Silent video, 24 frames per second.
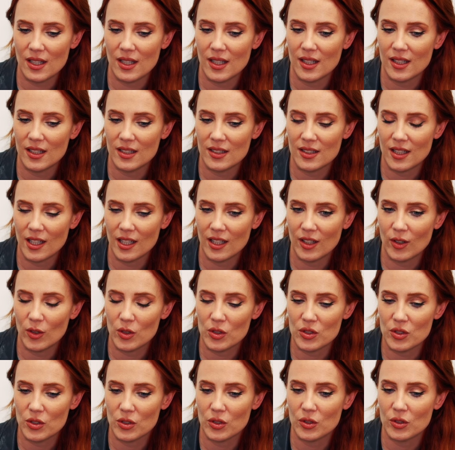And I
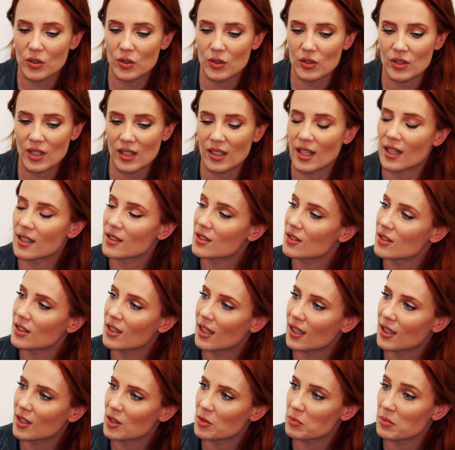also then asked the
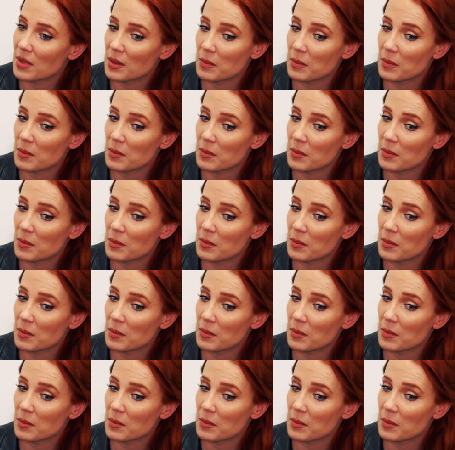guys